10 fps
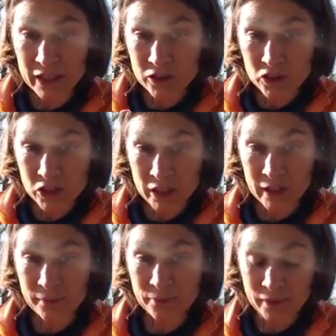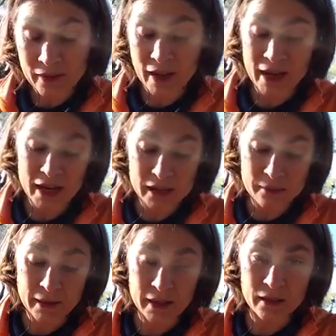energy that
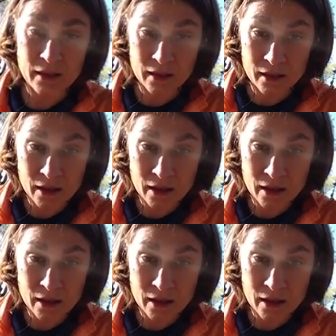has been